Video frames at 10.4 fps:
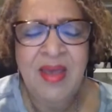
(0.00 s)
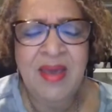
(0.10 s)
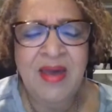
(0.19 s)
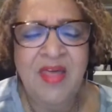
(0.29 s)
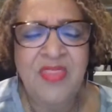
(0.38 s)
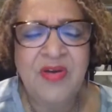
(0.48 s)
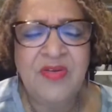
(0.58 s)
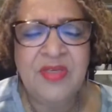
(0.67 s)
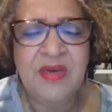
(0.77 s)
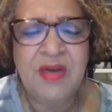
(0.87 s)
And God,
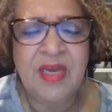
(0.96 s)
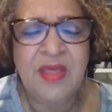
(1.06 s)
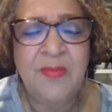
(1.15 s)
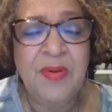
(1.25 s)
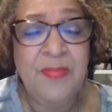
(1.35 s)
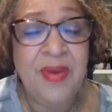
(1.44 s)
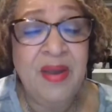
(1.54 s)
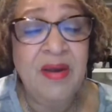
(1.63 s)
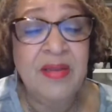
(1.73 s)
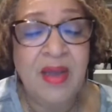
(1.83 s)
those that are getting
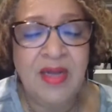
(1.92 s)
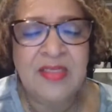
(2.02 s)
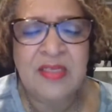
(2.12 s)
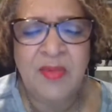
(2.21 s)
prepared, God.